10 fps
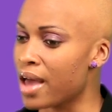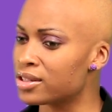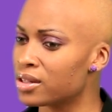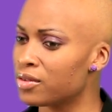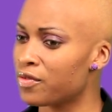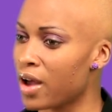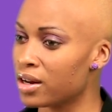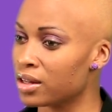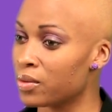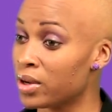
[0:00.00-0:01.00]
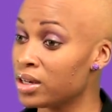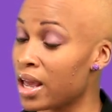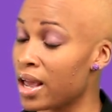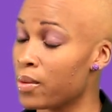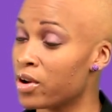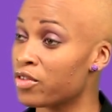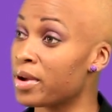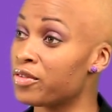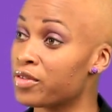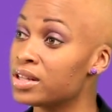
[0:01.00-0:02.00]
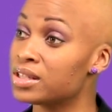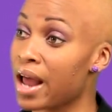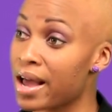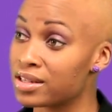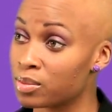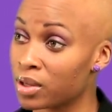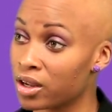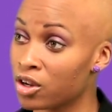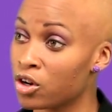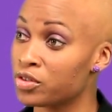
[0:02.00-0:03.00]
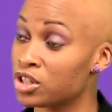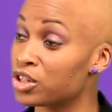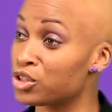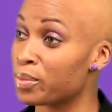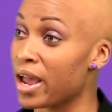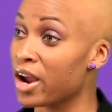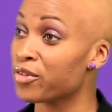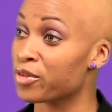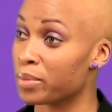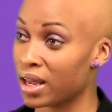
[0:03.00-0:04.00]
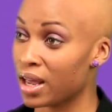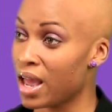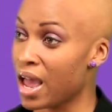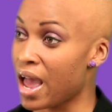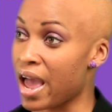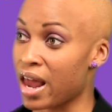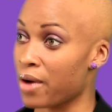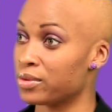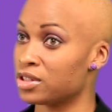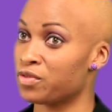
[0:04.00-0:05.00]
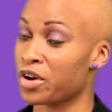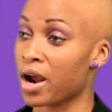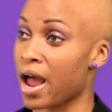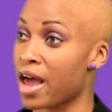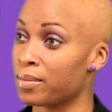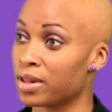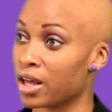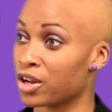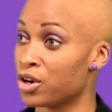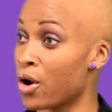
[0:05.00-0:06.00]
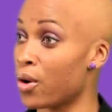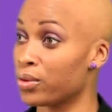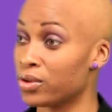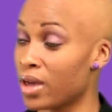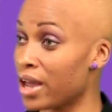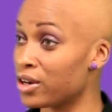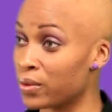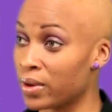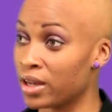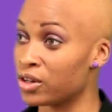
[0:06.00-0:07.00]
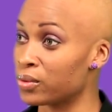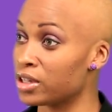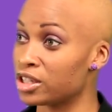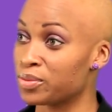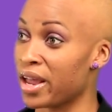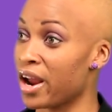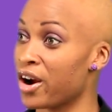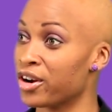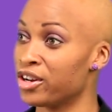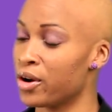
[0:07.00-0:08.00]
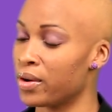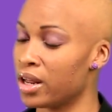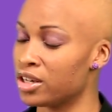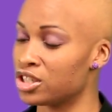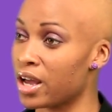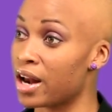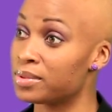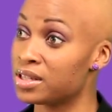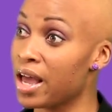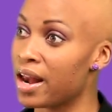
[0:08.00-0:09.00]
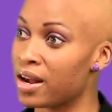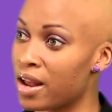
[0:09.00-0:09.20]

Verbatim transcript: And so then finally one day, one of my friends had asked me, you know, if she could do my hair for me. And I was just very adamant, like, no, you can't do it. Don't touch my hair, you know. And, and she got upset.